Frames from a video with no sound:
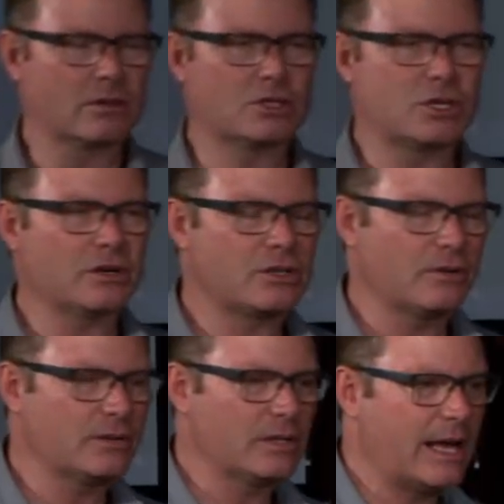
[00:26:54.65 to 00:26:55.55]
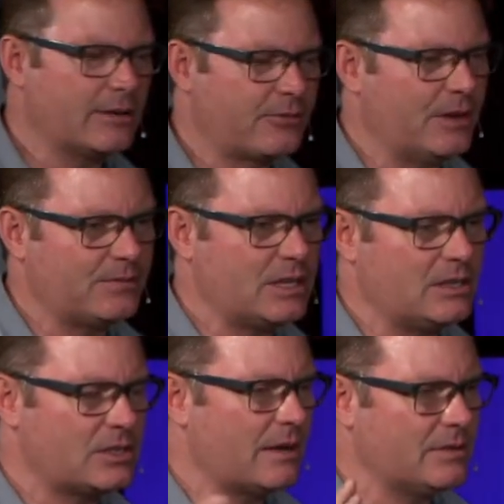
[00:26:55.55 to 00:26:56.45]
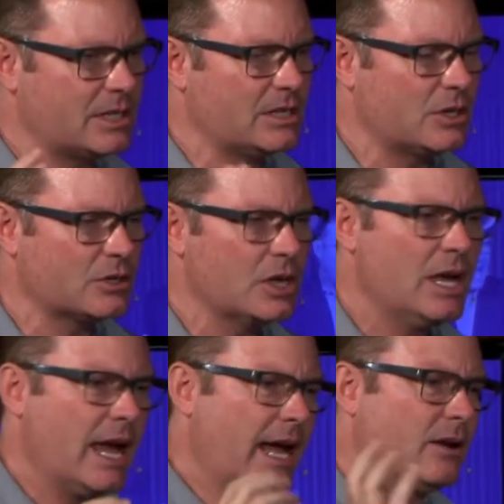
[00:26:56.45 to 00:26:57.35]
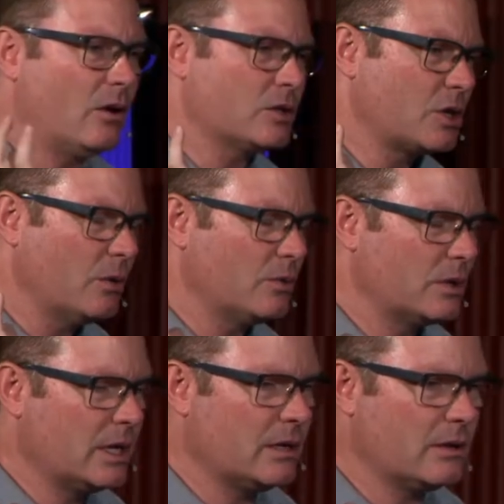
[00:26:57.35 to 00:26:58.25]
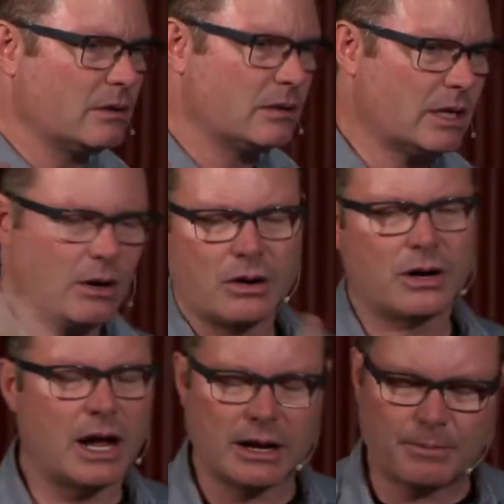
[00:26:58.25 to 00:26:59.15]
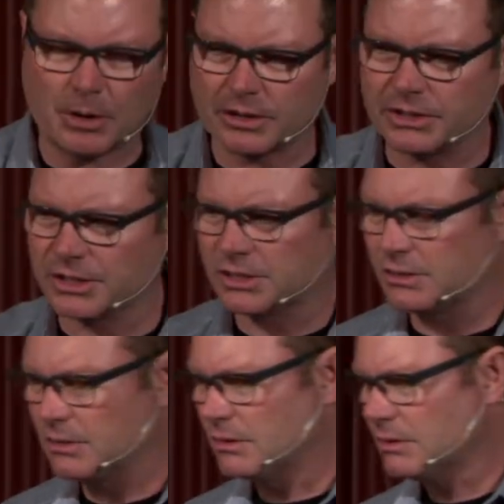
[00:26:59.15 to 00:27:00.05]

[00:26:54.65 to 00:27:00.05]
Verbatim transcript: the church over the last 15, 17 years, and also that, that are not a part of this